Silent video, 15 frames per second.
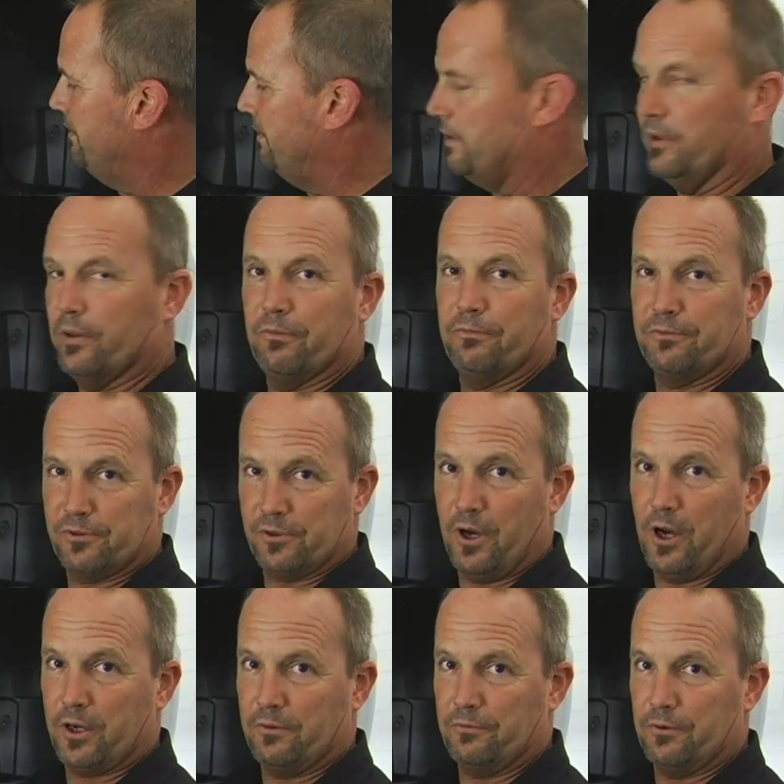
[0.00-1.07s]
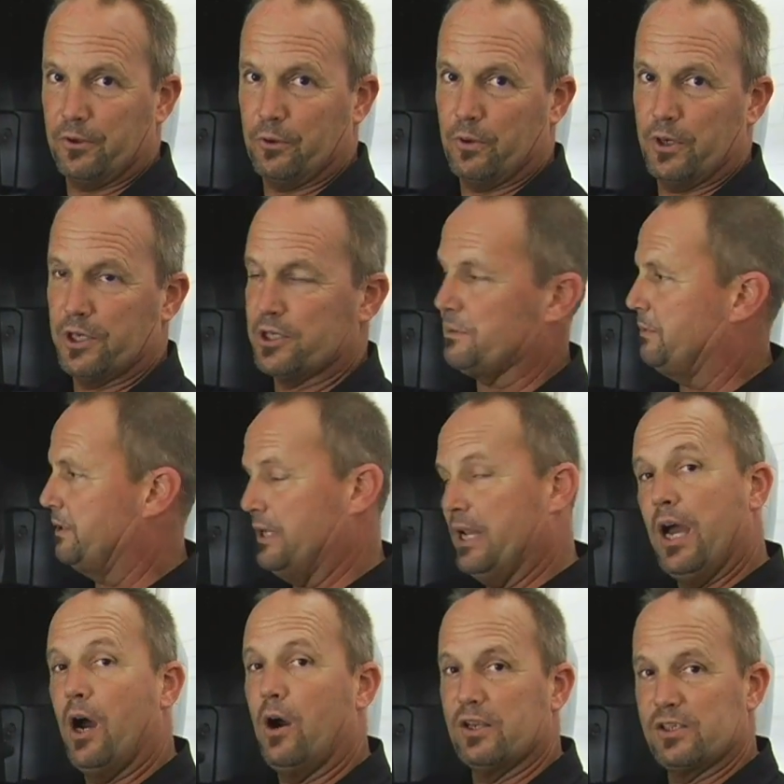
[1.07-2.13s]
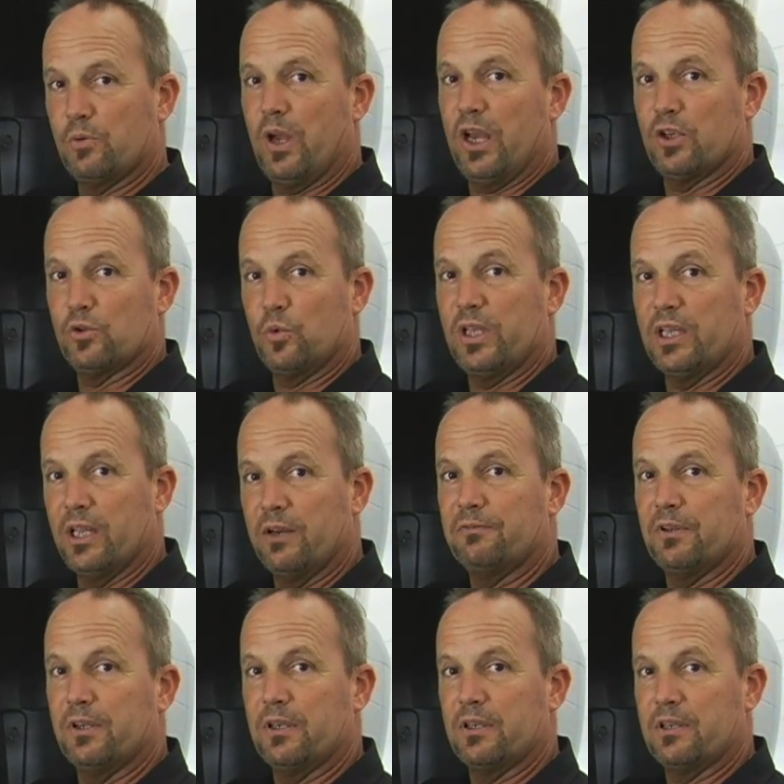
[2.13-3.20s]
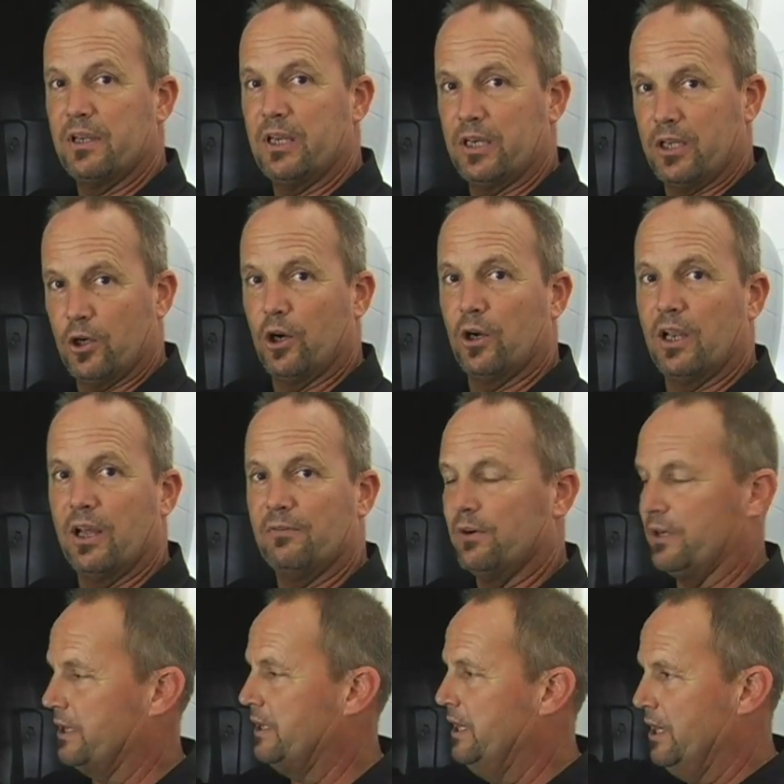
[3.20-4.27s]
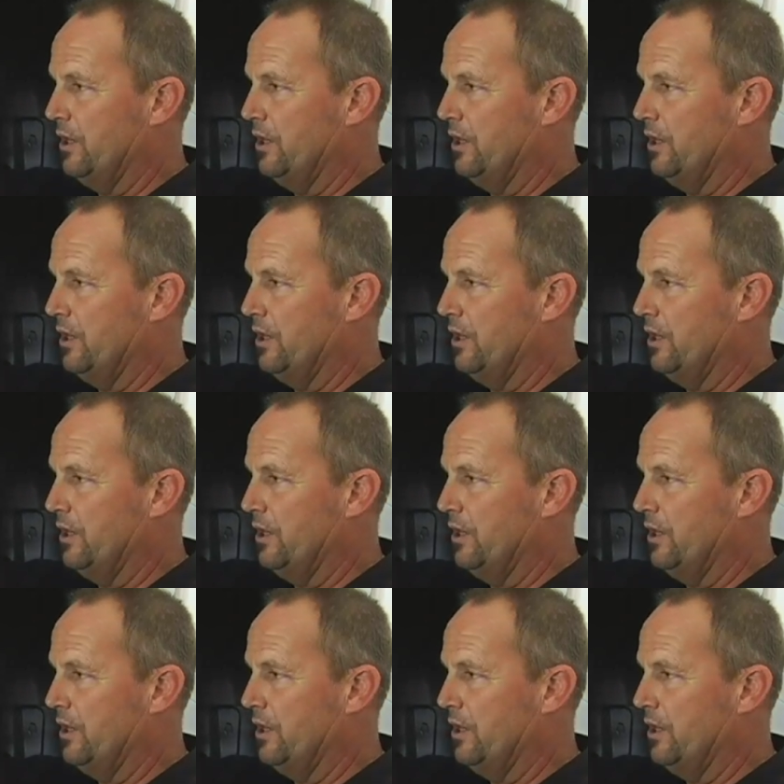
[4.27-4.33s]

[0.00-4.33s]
in the stock configuration, but now as we lift it and get our leveling,